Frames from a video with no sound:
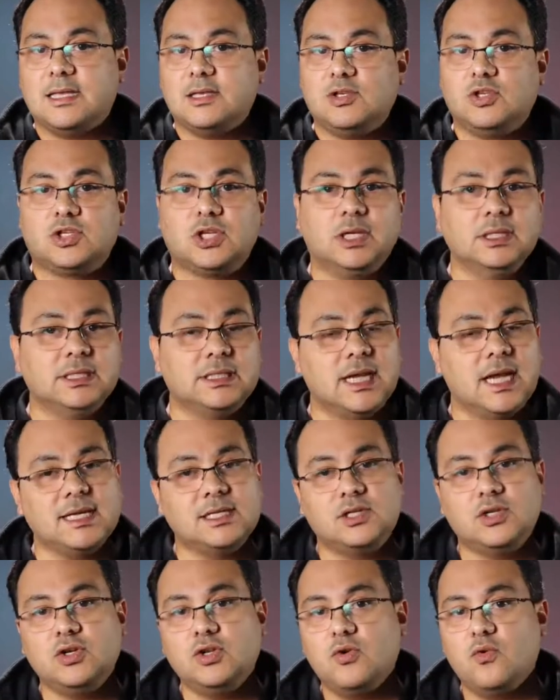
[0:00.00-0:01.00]

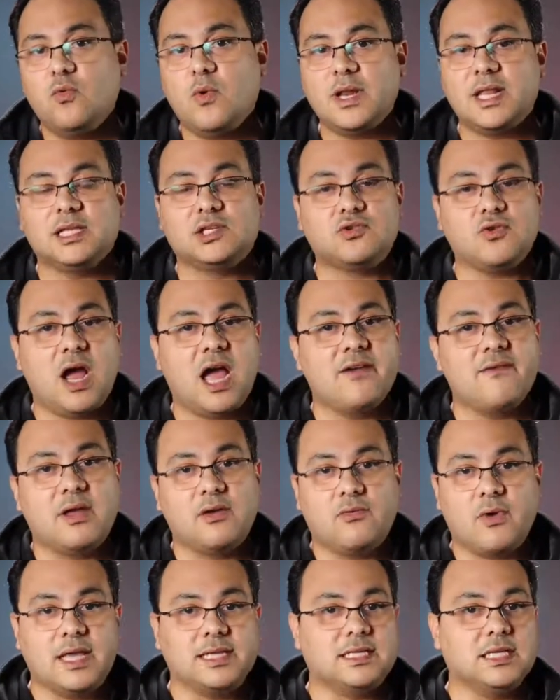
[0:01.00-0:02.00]
Sometimes you don't want to drive a
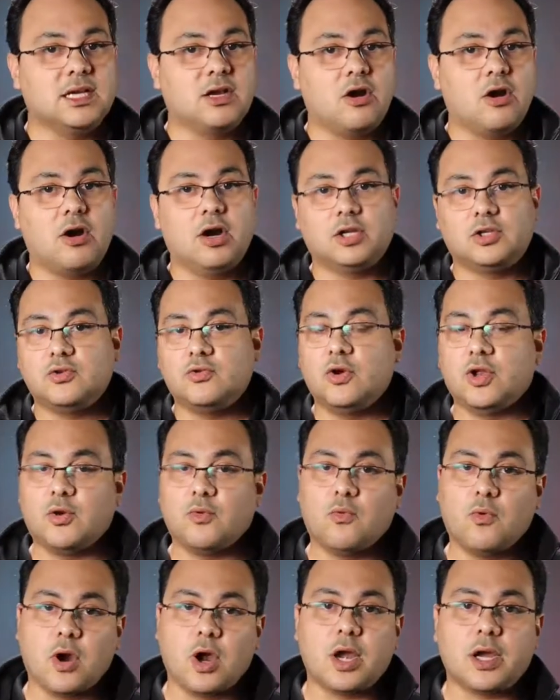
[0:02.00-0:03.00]
racing car to go to
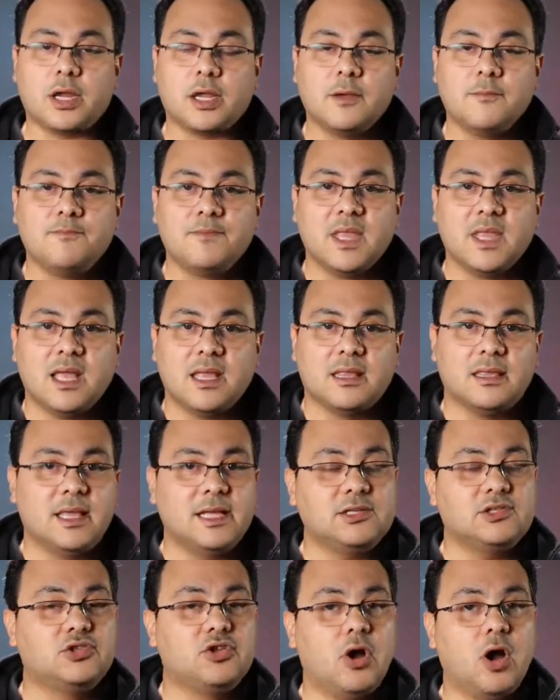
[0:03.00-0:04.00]
work.
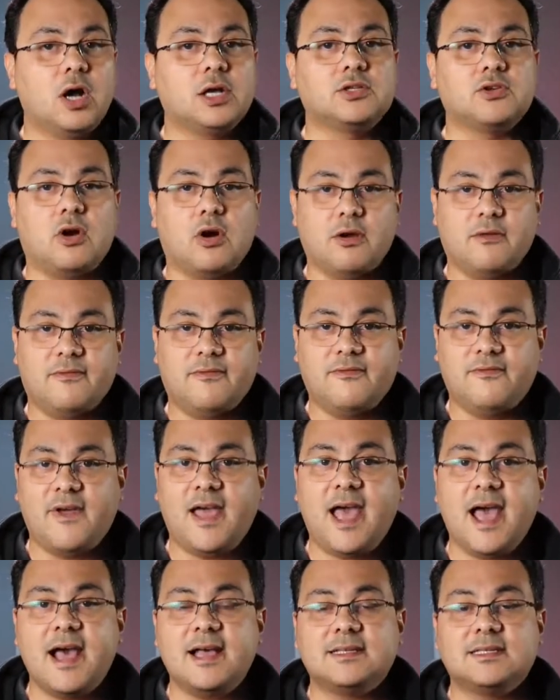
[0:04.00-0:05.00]
These dogs are
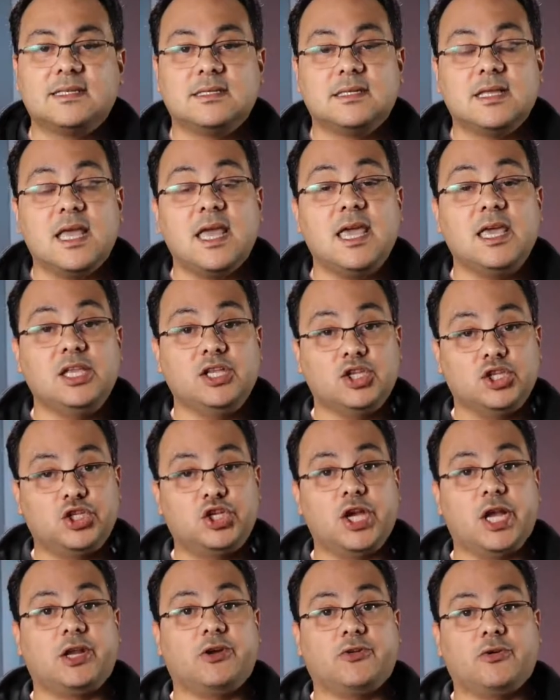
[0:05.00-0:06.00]
fast in
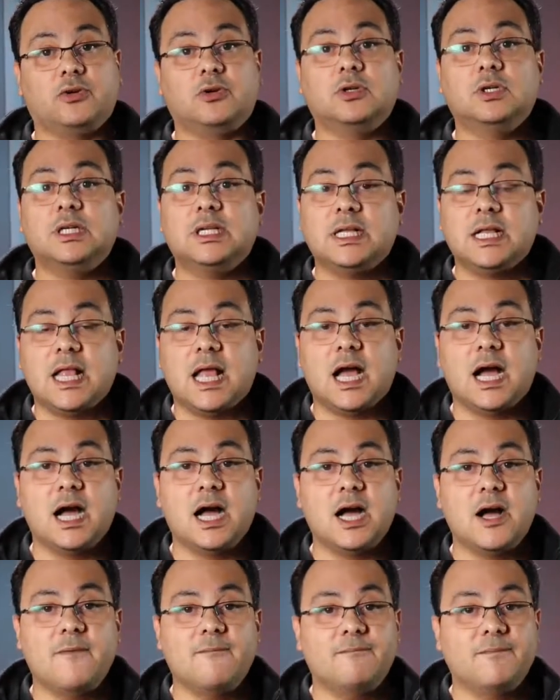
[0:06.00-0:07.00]
general.
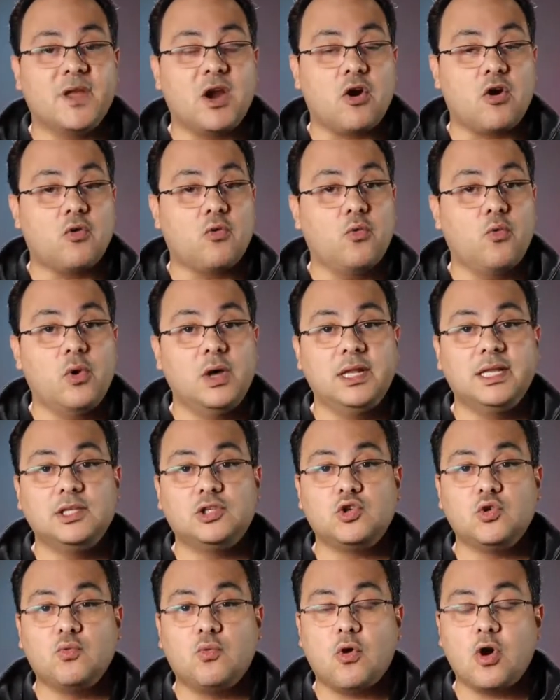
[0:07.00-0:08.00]
They are willing
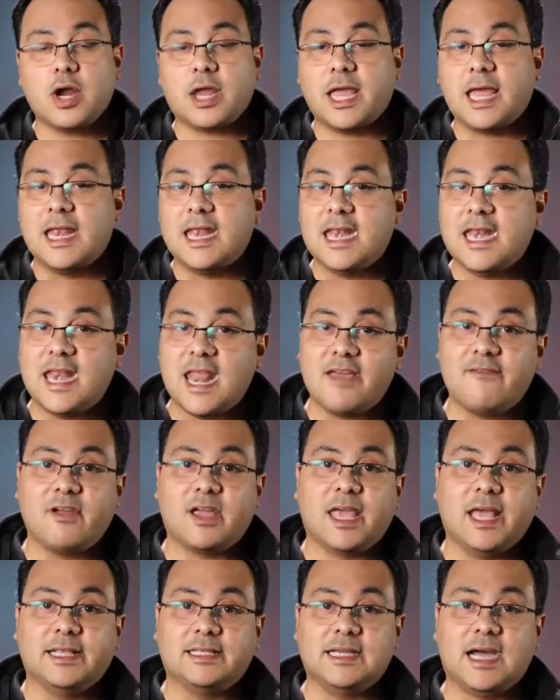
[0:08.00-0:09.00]
to work and never
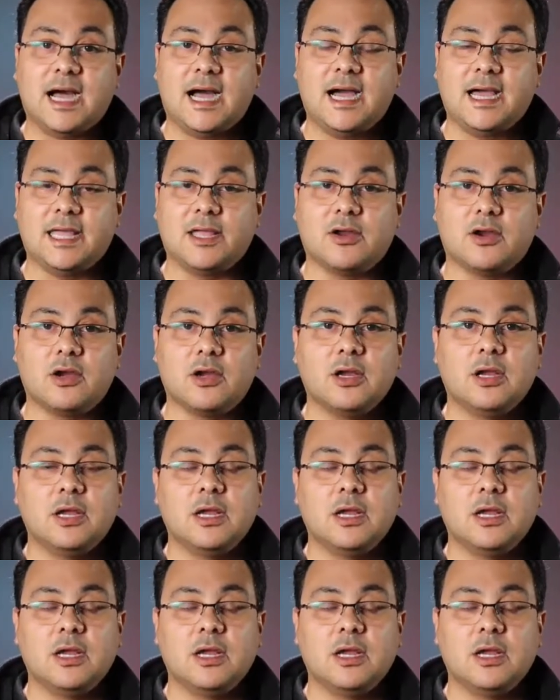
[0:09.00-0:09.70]
get tired.